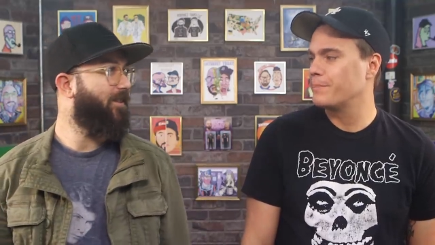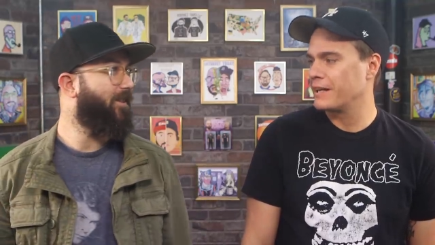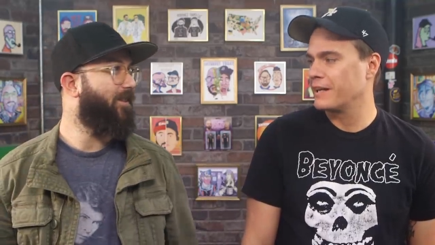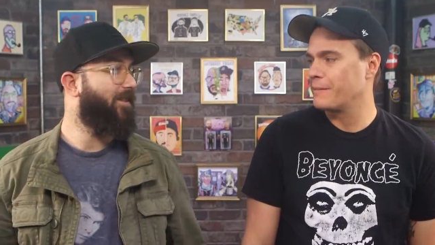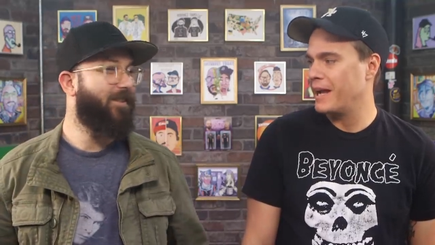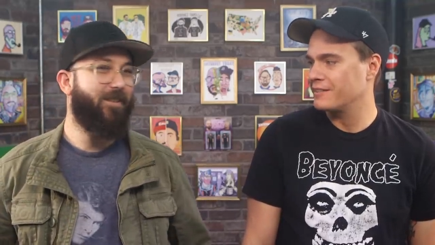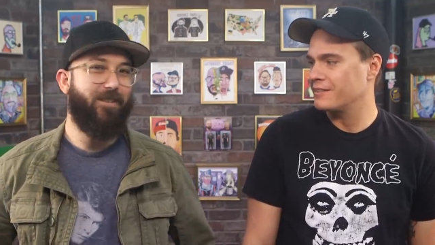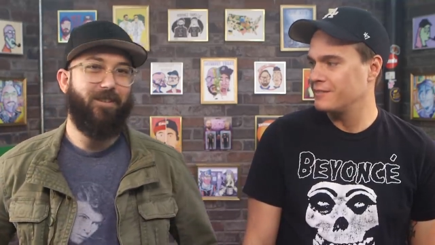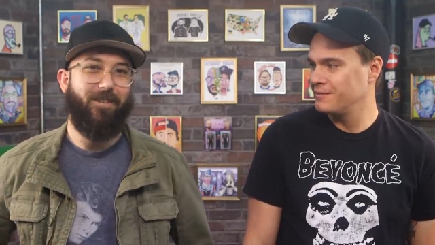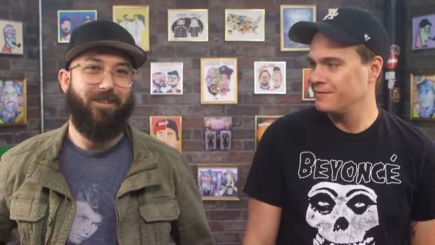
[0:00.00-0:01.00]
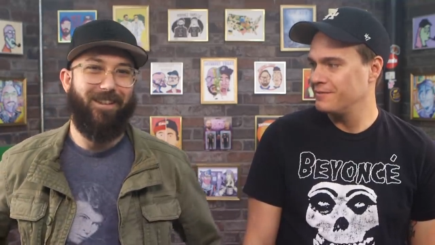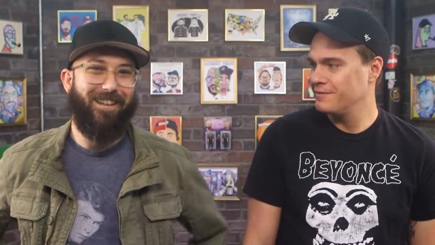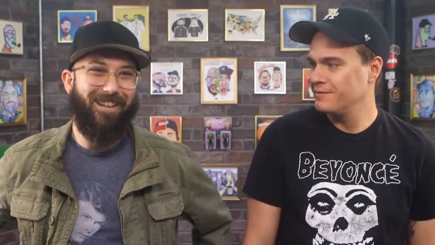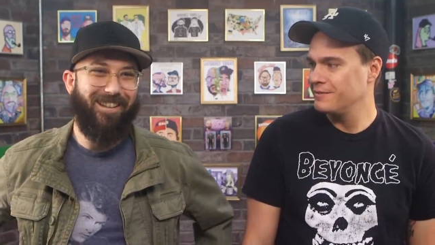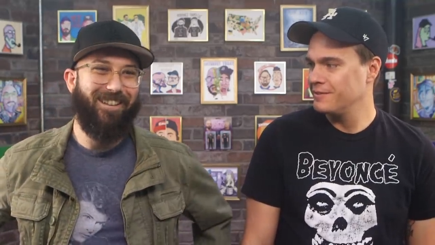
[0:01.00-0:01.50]
Speaker 1: picnic baskets.
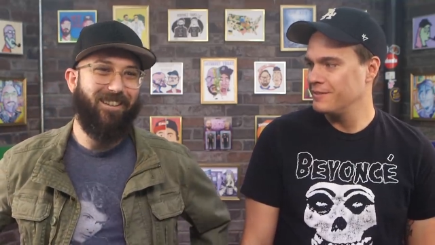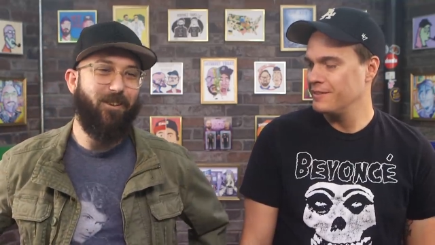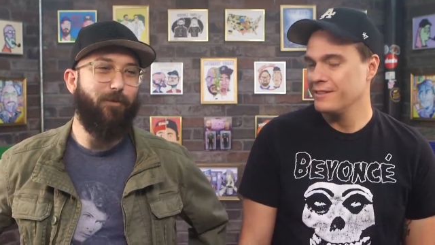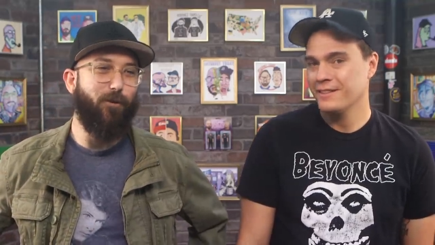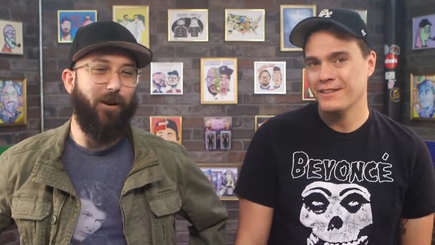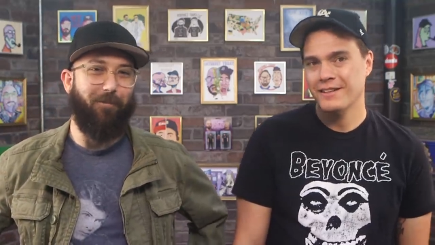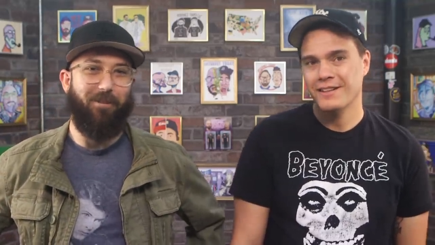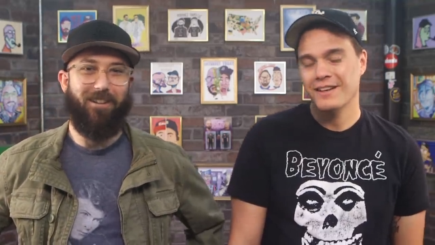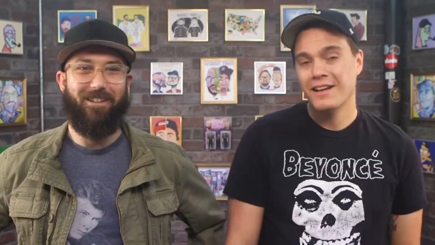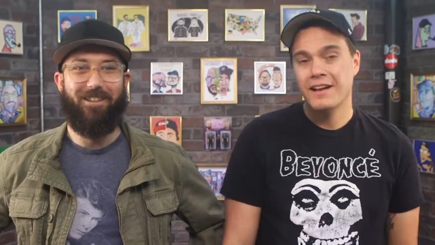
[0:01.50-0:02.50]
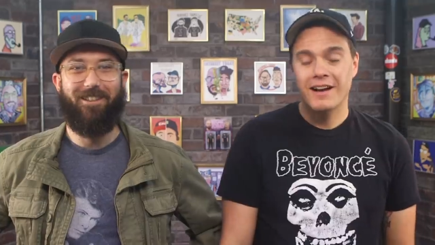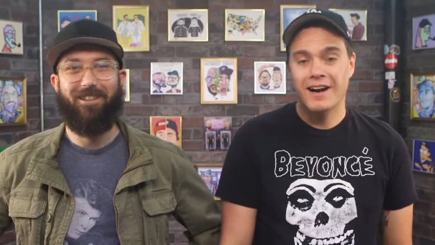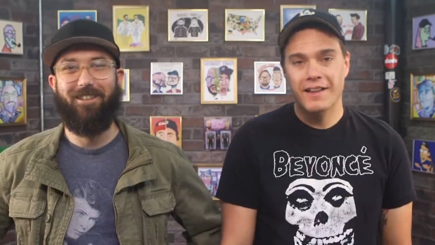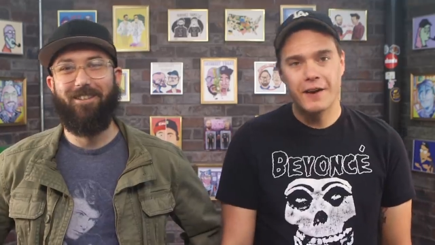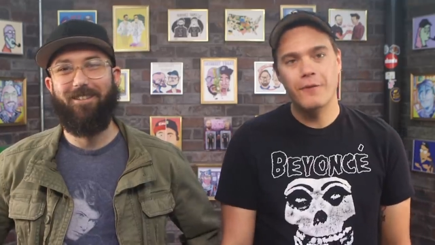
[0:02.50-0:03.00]
Good for him.
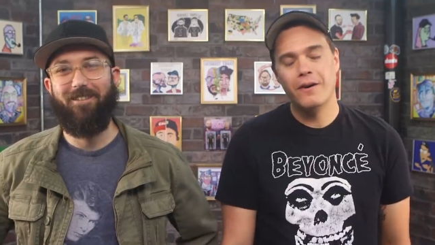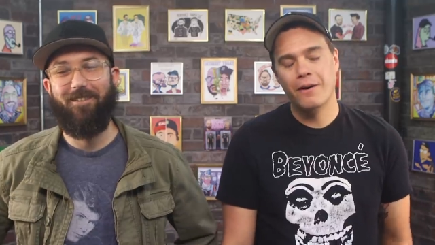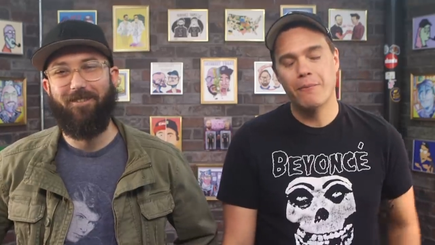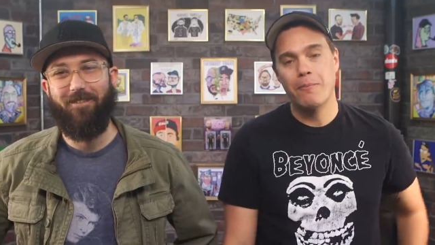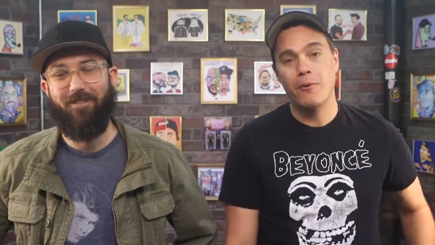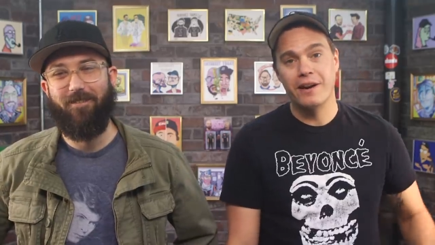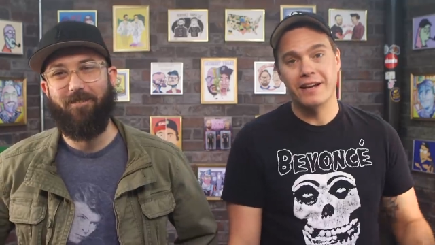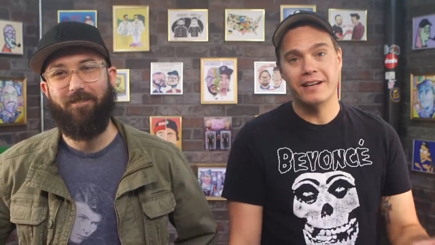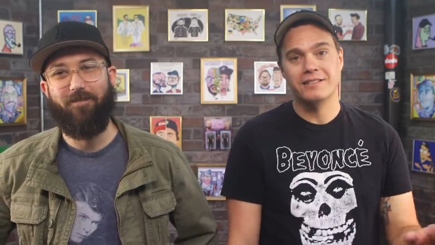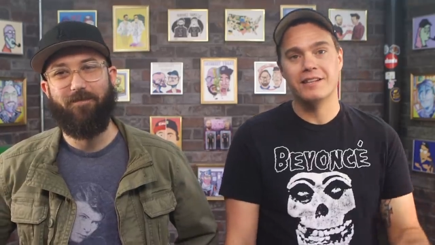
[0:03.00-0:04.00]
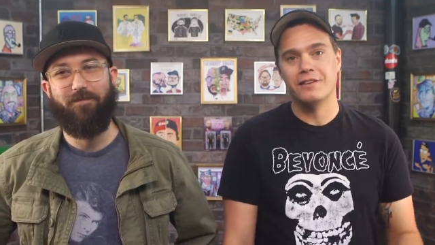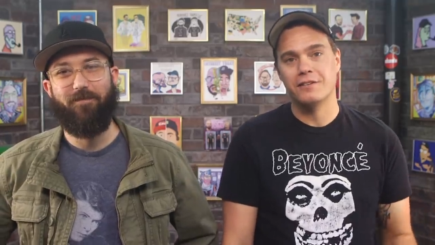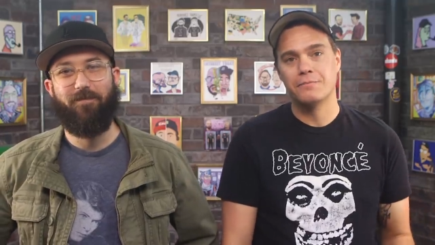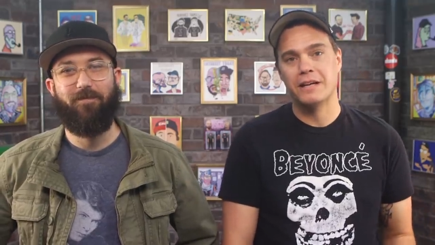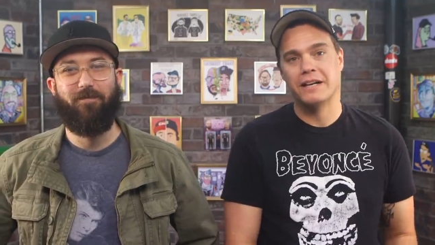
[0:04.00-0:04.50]
Uh, are uh, reporting it
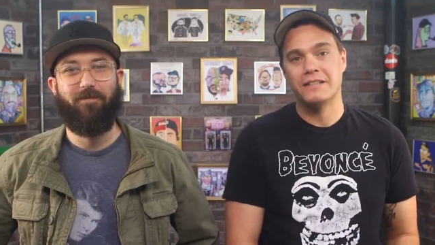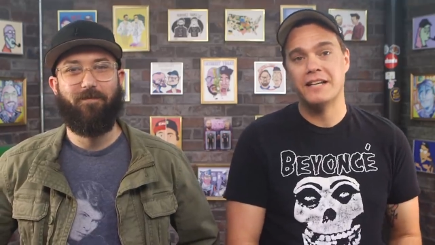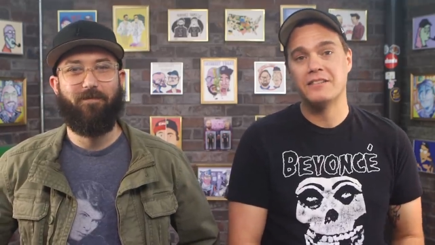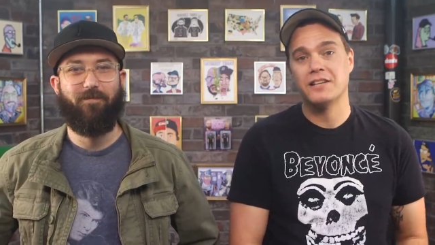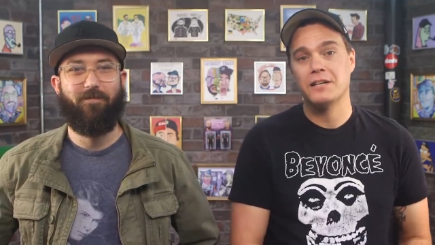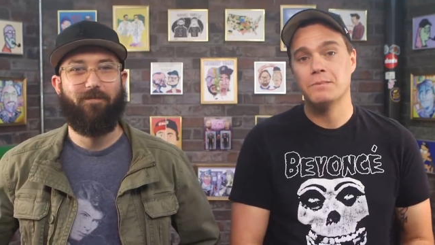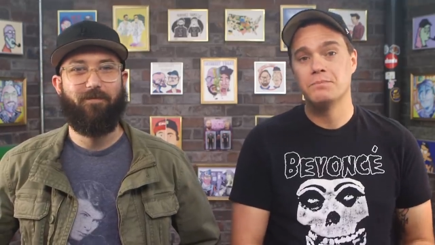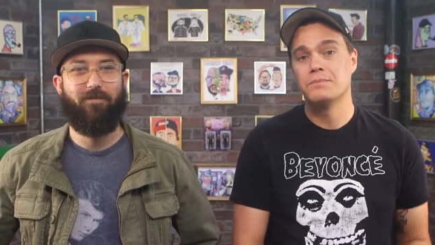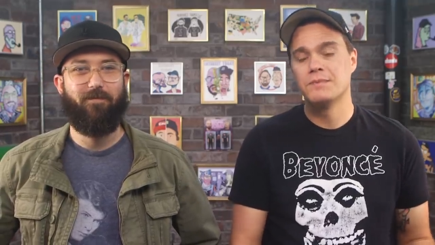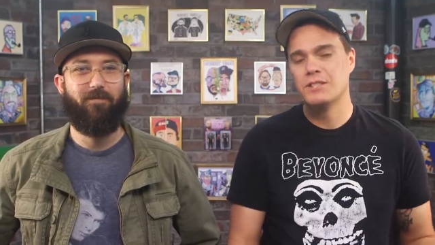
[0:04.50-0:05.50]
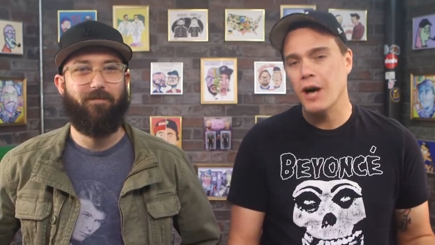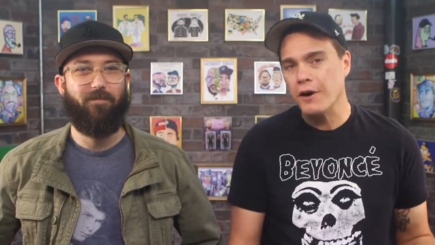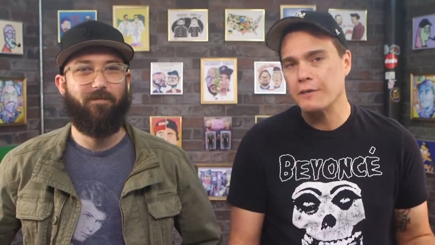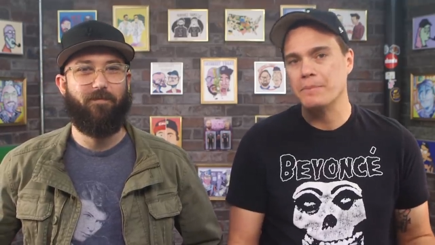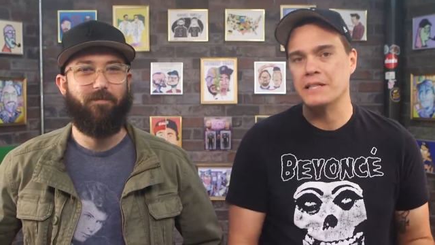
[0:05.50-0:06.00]
continues, but uh, takes a
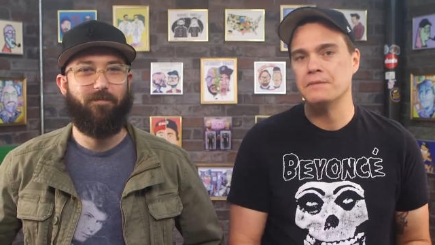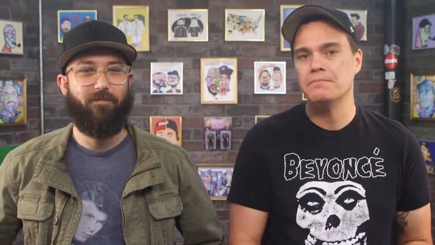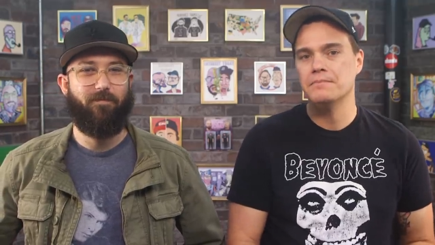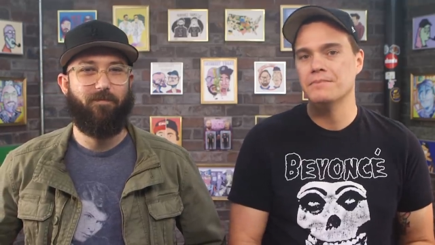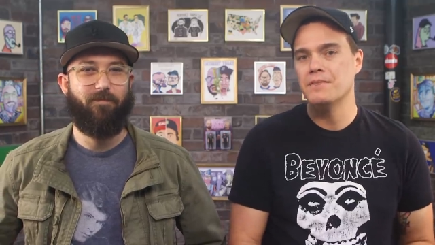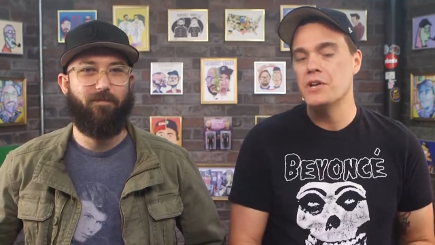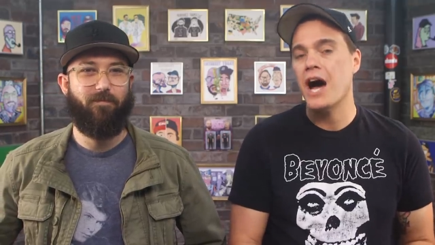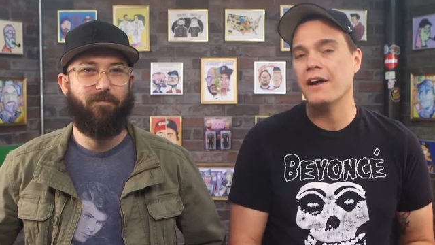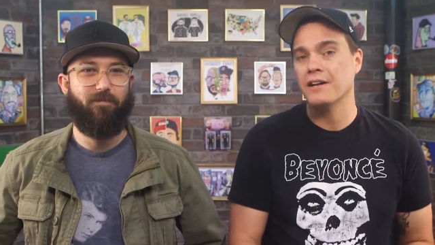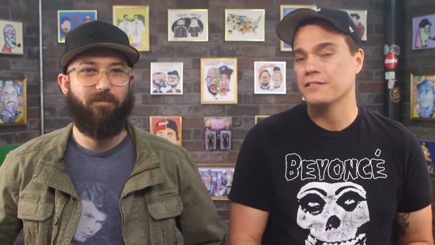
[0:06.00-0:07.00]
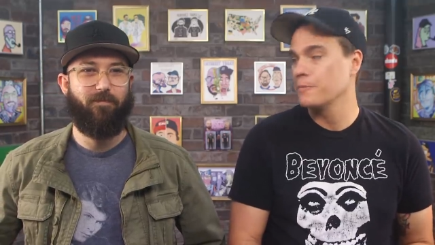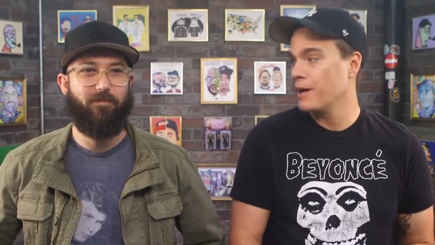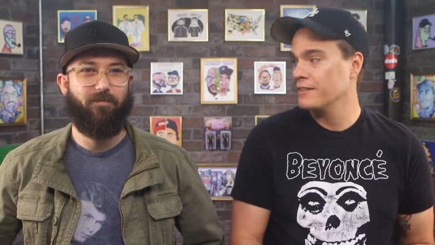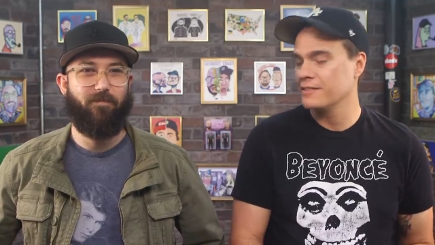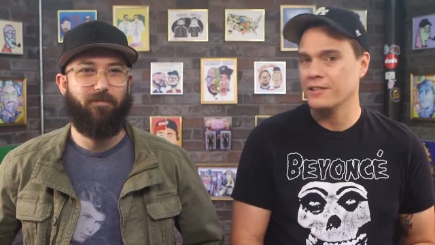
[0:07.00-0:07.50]
dark but not
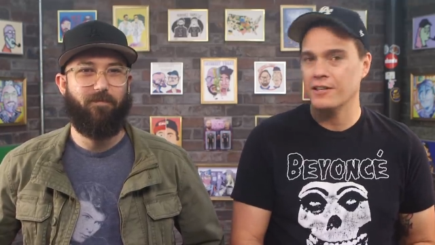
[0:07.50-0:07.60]
unsurprising